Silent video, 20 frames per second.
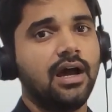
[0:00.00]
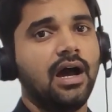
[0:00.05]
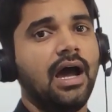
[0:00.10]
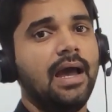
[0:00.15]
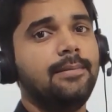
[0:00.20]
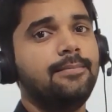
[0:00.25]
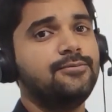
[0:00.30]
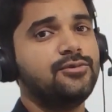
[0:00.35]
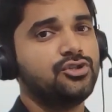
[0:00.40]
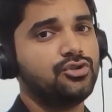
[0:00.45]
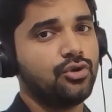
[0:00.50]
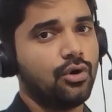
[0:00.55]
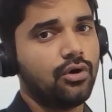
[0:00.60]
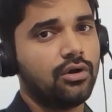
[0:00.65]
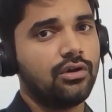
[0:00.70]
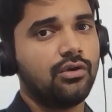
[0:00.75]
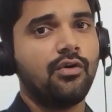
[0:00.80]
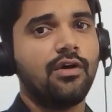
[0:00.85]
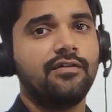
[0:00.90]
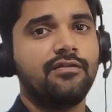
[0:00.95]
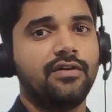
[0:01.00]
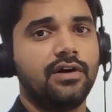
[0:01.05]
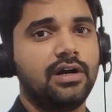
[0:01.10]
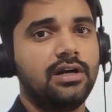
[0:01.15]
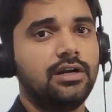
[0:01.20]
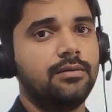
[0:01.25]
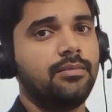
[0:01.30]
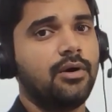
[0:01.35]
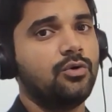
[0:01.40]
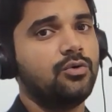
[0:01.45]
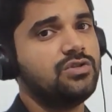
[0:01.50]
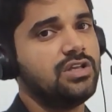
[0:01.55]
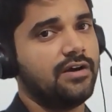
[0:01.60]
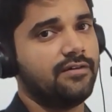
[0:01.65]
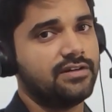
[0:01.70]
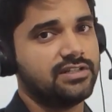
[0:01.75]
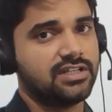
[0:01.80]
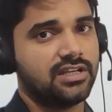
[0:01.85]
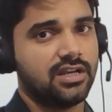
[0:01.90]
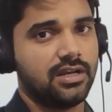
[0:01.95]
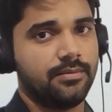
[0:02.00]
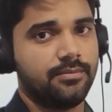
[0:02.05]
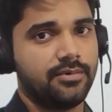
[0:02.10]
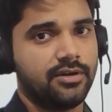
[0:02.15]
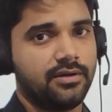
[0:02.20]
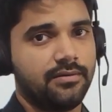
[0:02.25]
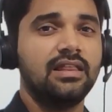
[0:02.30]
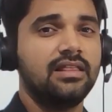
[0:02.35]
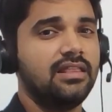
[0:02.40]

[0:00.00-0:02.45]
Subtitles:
I'm sure you have heard about JavaScript.